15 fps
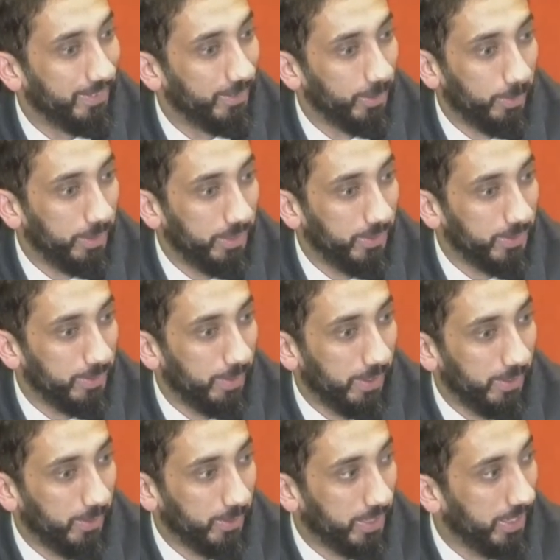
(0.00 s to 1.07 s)
nobody knows
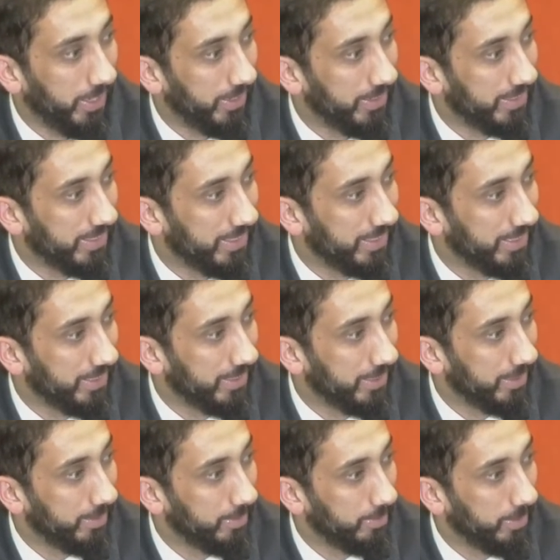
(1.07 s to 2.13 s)
about it or cares.
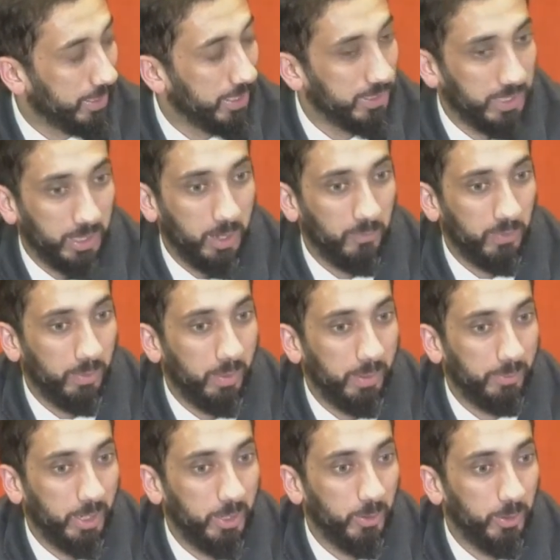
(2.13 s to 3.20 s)
Because they come from a
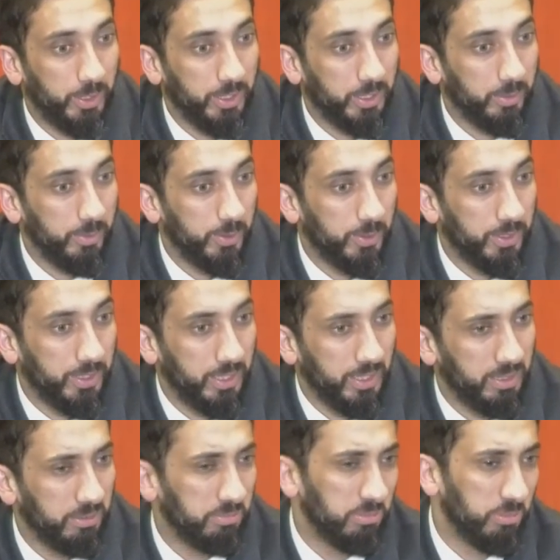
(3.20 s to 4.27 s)
minority
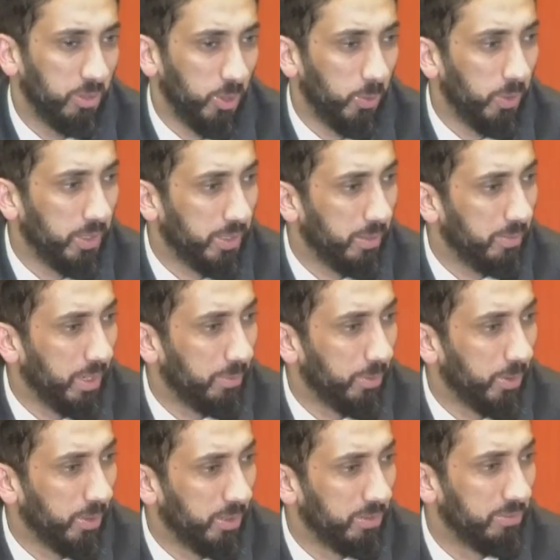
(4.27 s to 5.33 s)
community, low-income
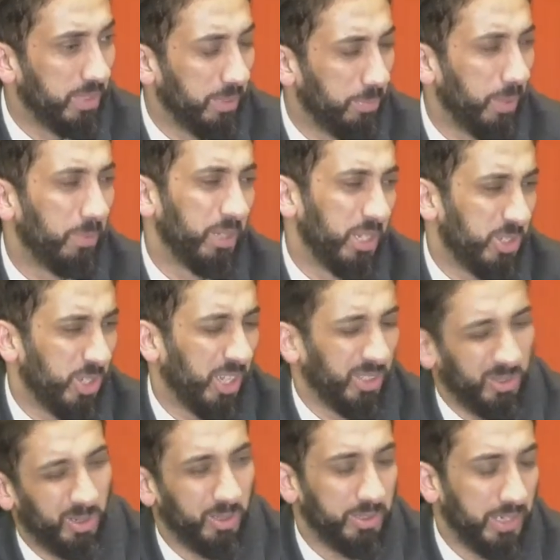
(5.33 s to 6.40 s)
neighborhood. People get shot
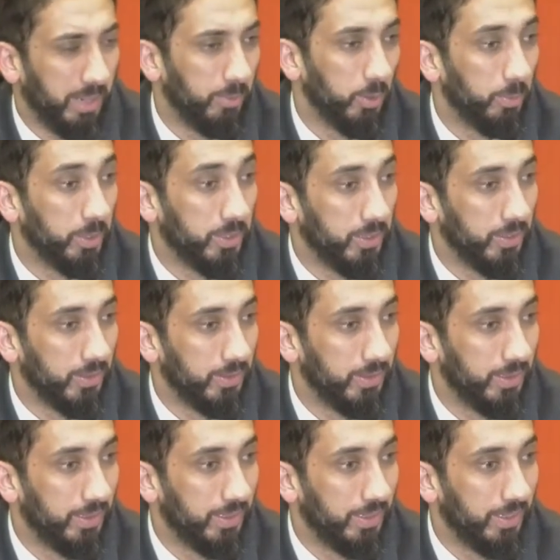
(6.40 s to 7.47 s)
there all the time, no big deal.
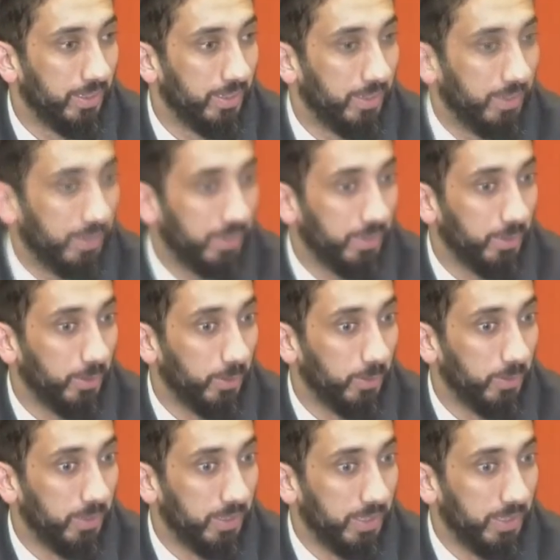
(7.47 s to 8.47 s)
You know?